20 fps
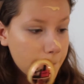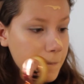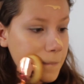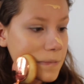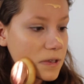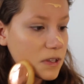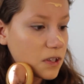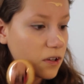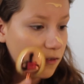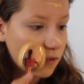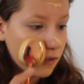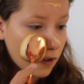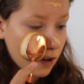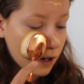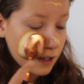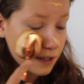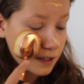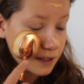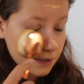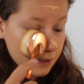So
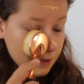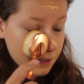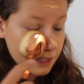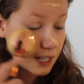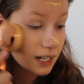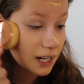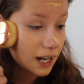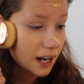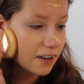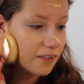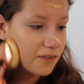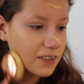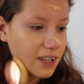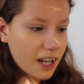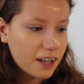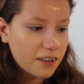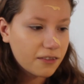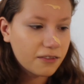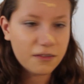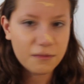far, 10 out of
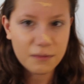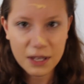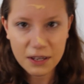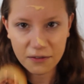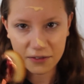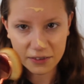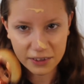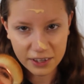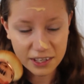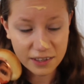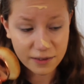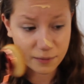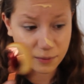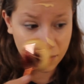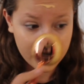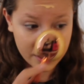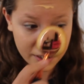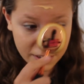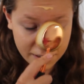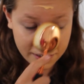10 for me for these
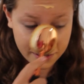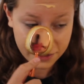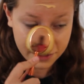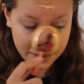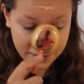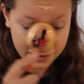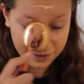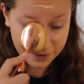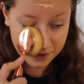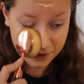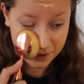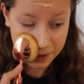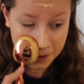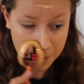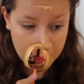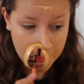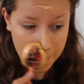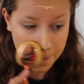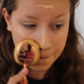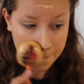brushes.
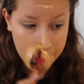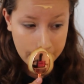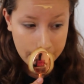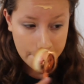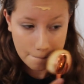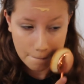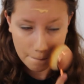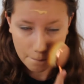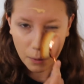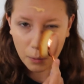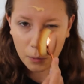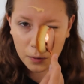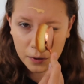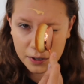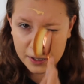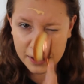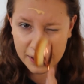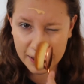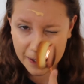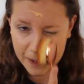But we'll
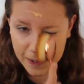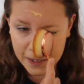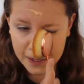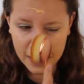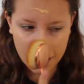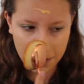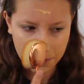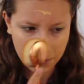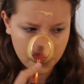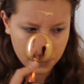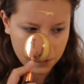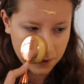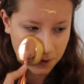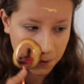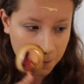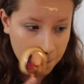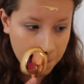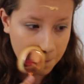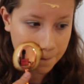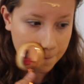see as the time goes
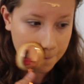on.